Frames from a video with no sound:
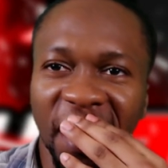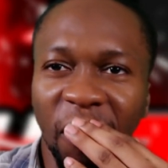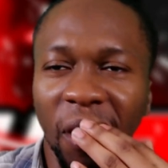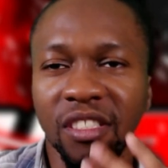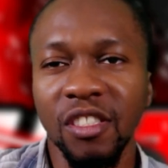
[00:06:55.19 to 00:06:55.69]
I
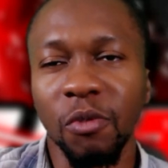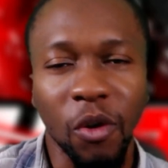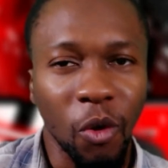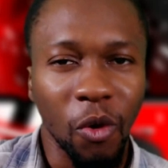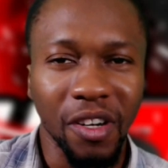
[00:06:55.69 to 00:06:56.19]
wanted to
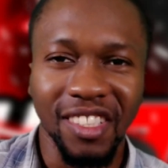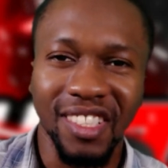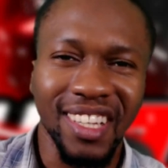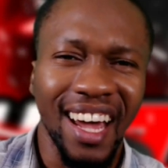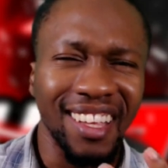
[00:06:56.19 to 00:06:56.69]
record and
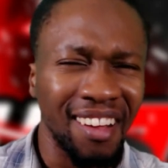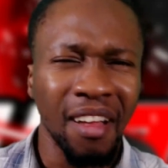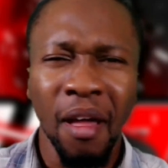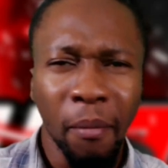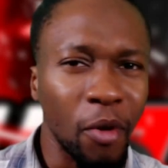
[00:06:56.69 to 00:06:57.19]
just kind of
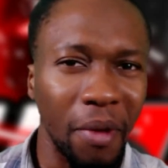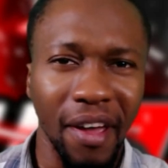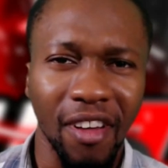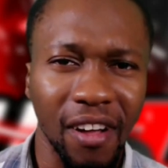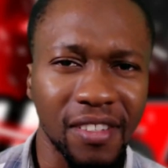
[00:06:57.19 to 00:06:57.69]
put my
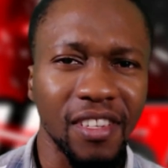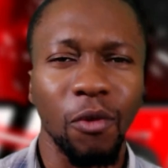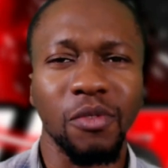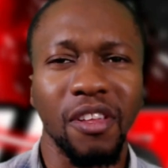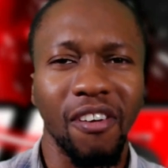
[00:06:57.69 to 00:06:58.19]
thoughts
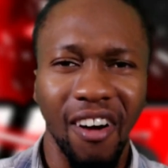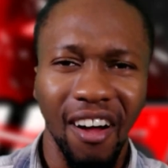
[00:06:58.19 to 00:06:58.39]
out there